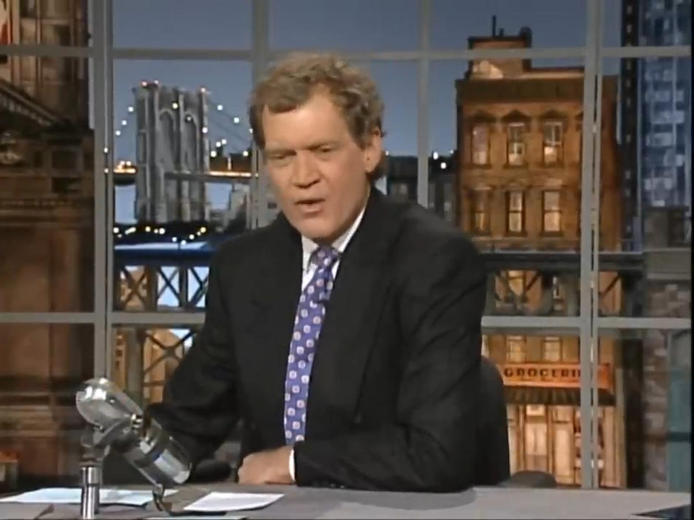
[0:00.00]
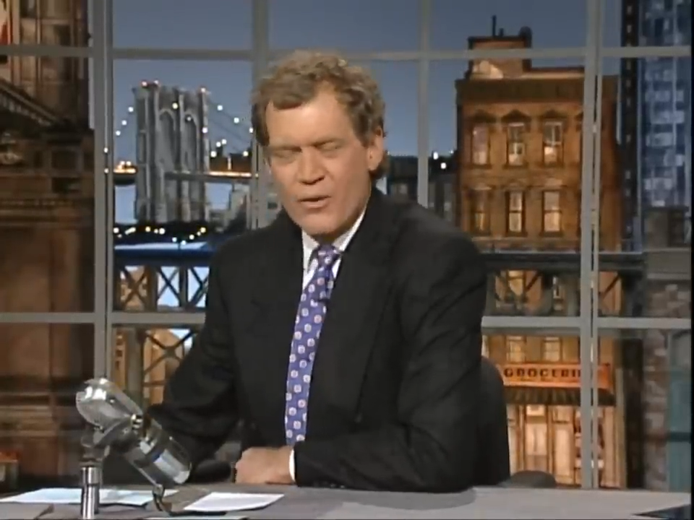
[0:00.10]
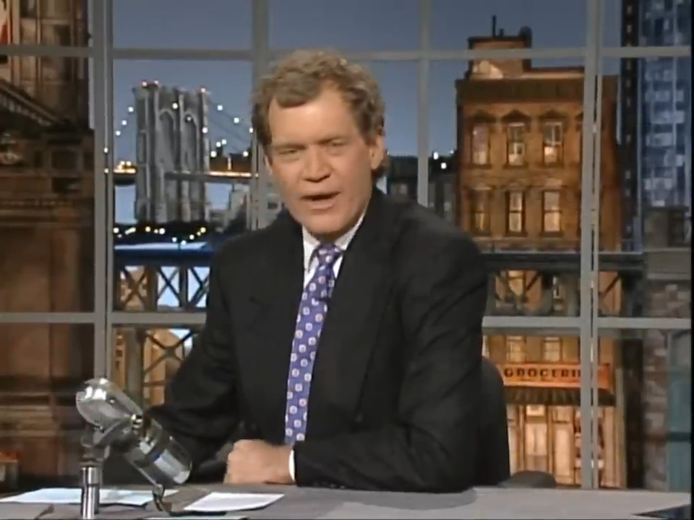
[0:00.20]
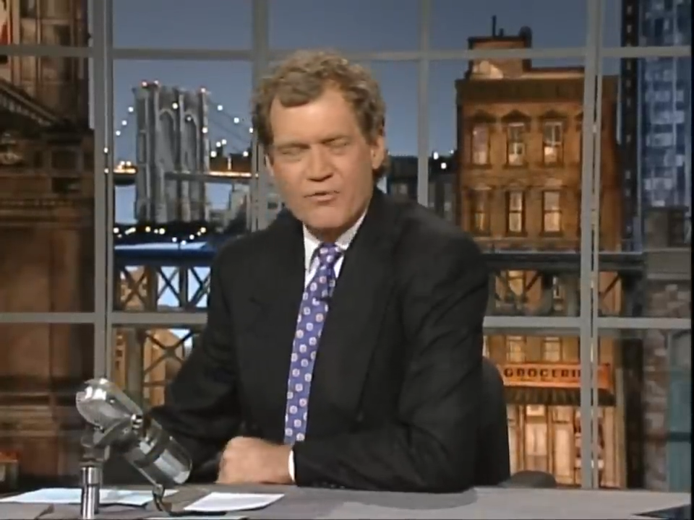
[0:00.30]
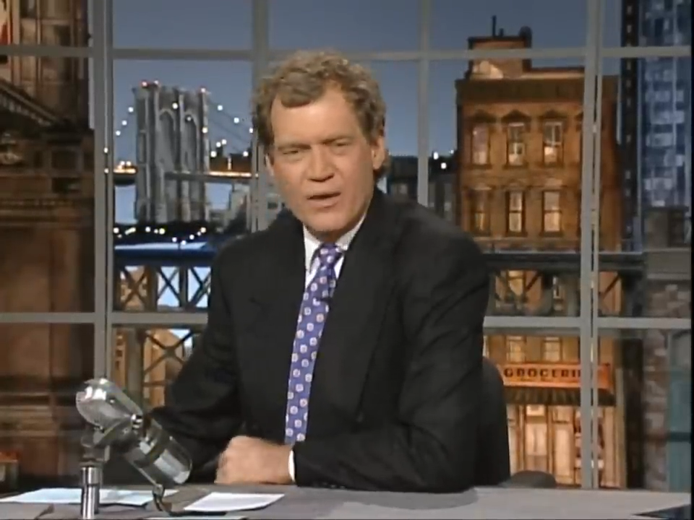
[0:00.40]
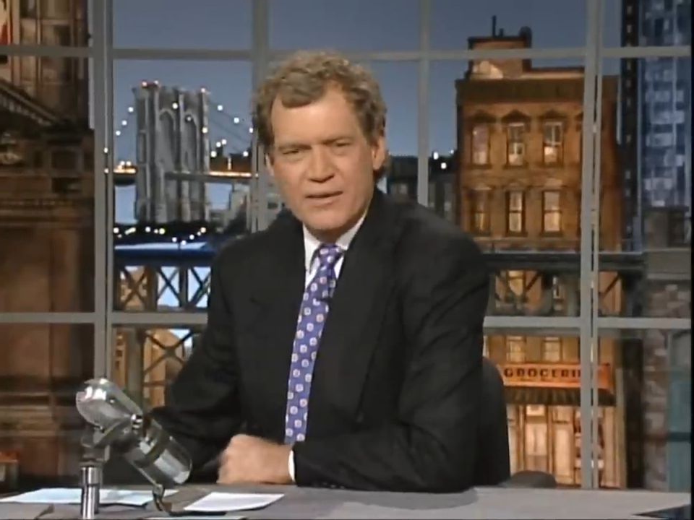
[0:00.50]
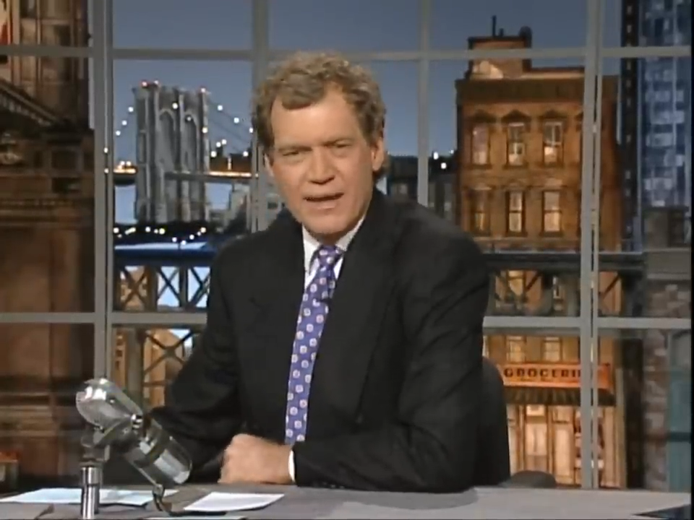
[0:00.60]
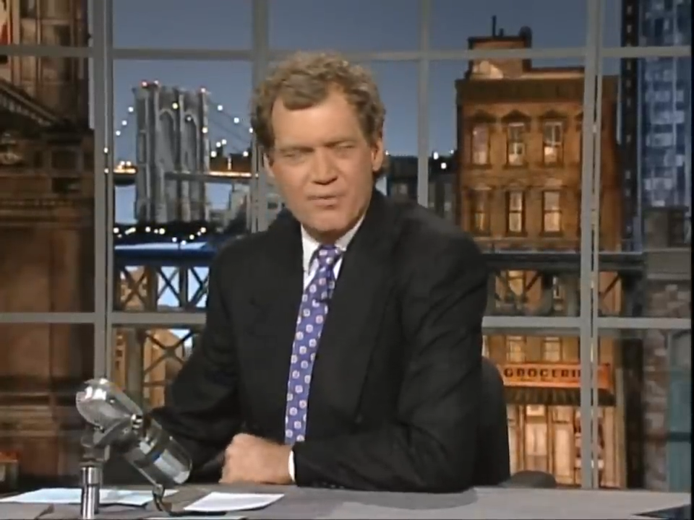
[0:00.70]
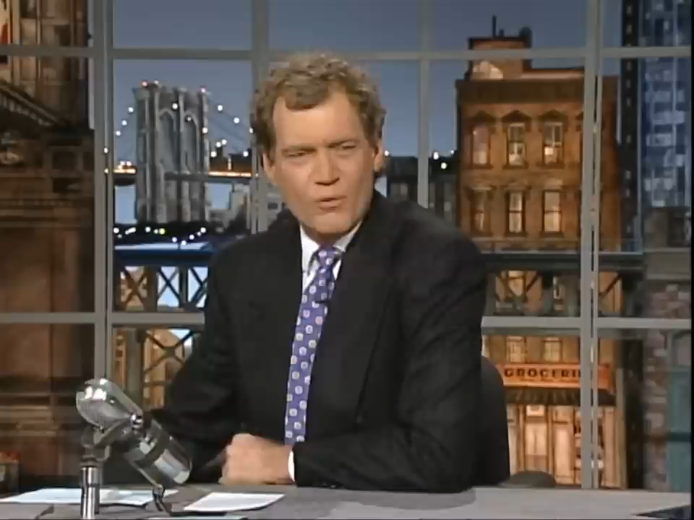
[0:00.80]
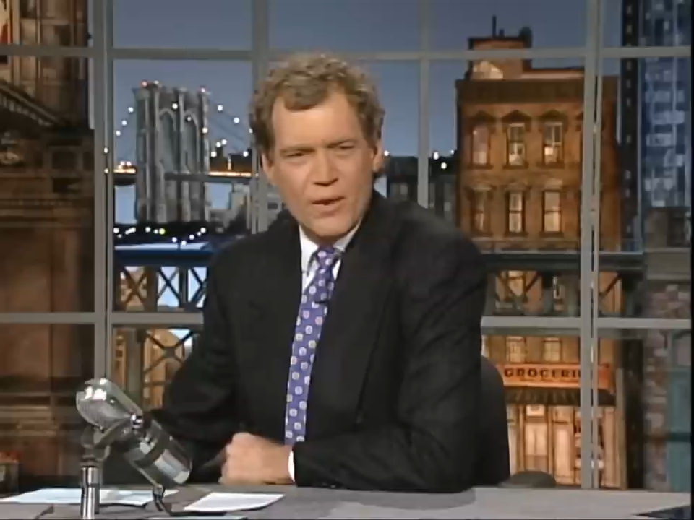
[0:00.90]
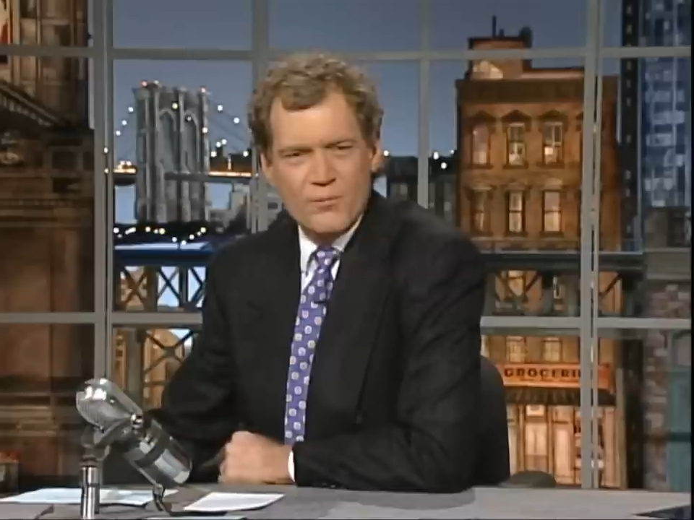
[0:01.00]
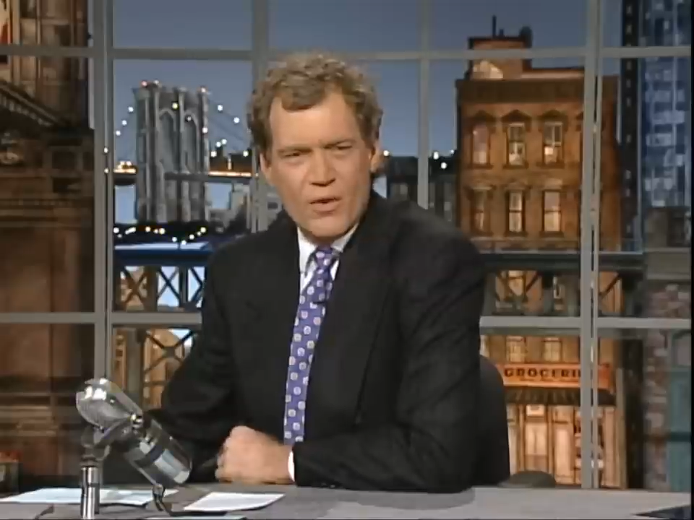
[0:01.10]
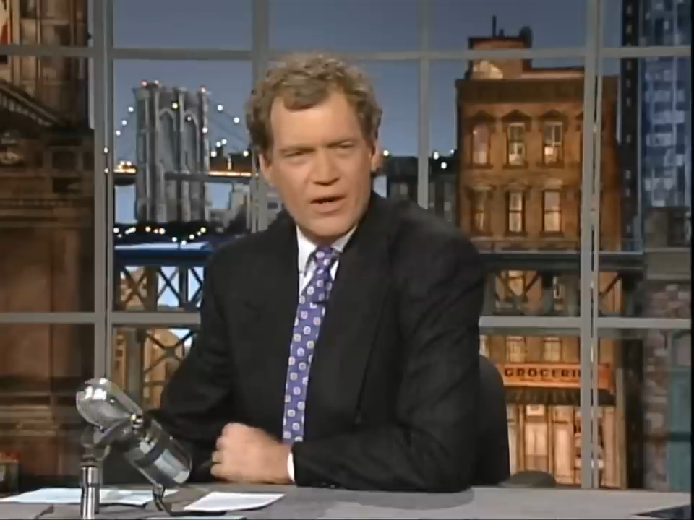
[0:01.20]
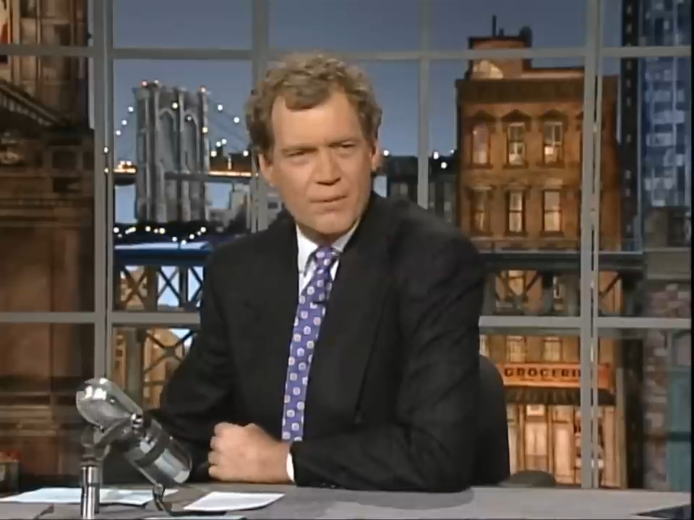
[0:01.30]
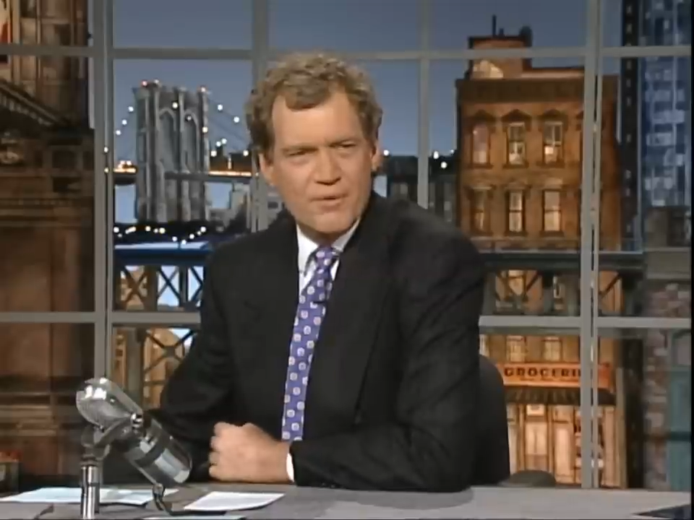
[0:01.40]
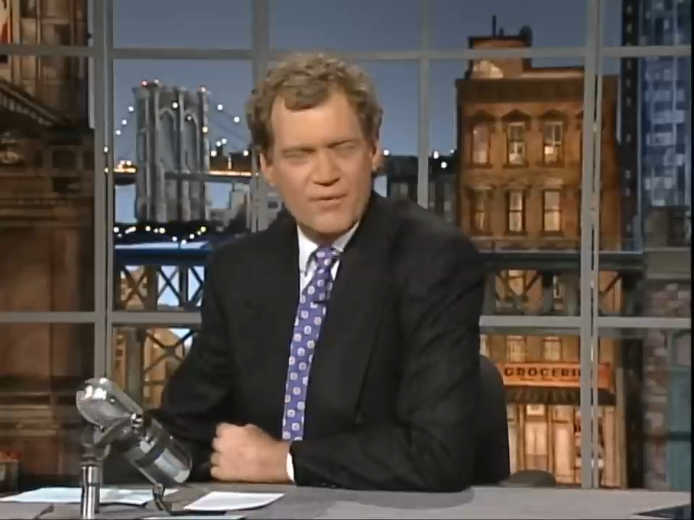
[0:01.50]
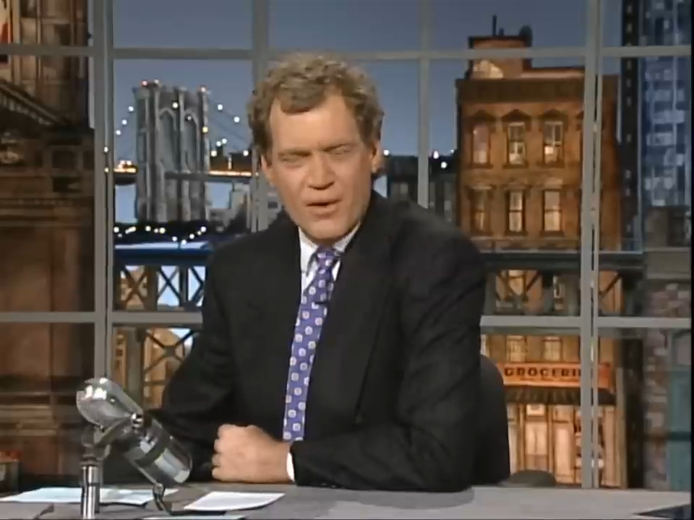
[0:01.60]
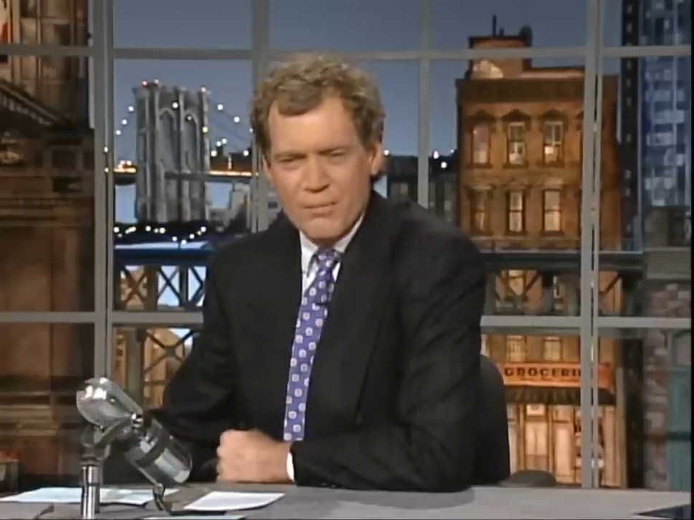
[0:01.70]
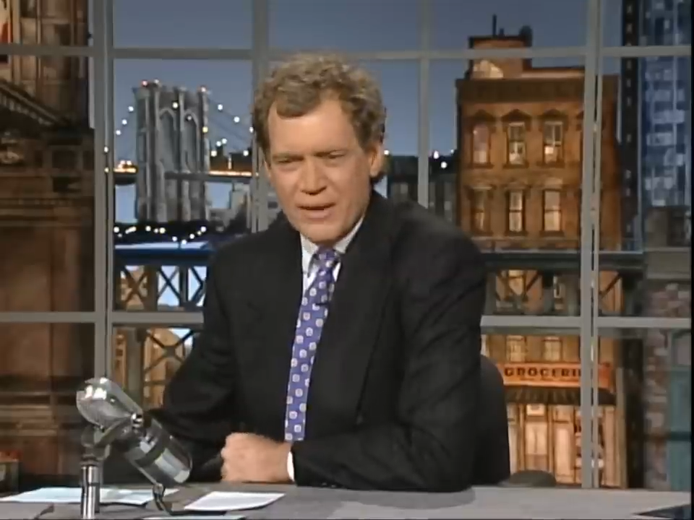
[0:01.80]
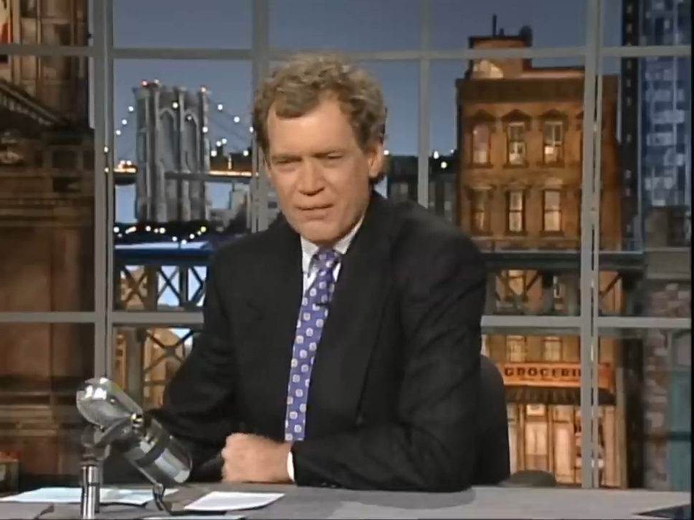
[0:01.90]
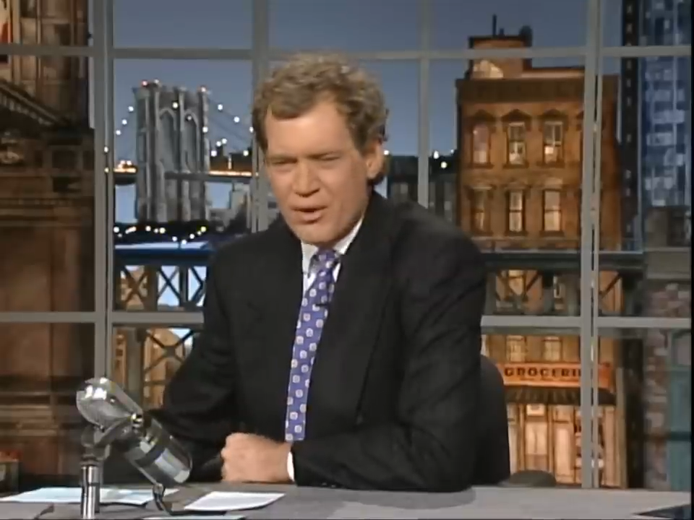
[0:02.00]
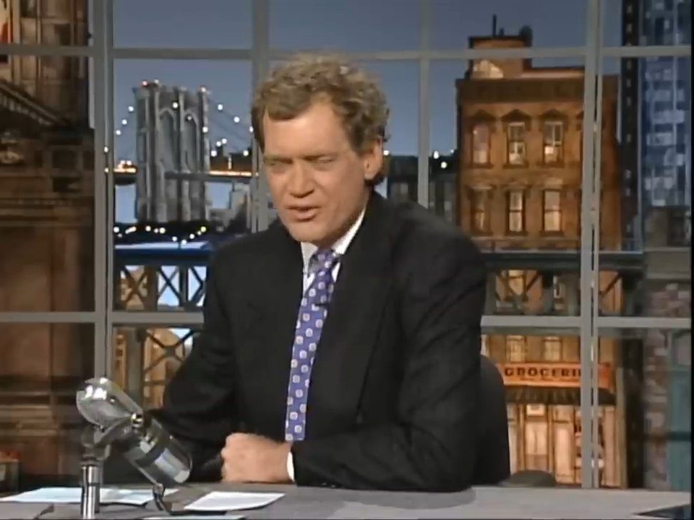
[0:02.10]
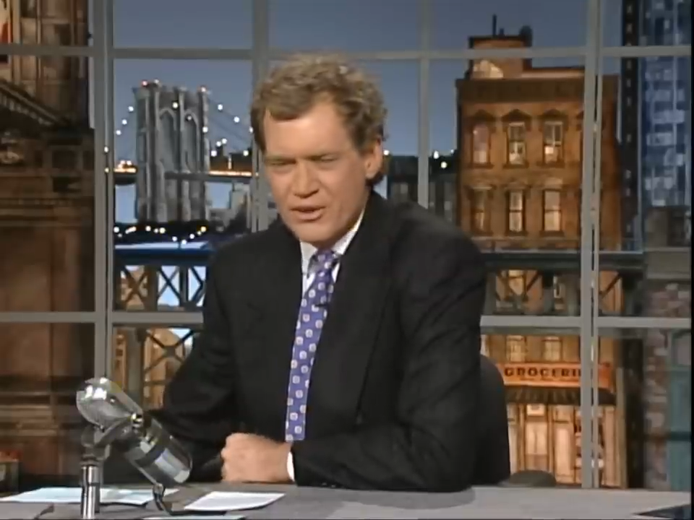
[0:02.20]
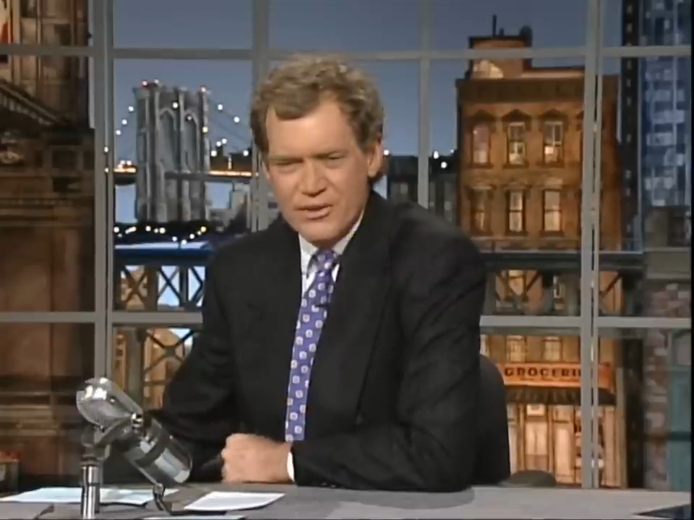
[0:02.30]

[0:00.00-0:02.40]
We have what, time for one more here before our big commercial.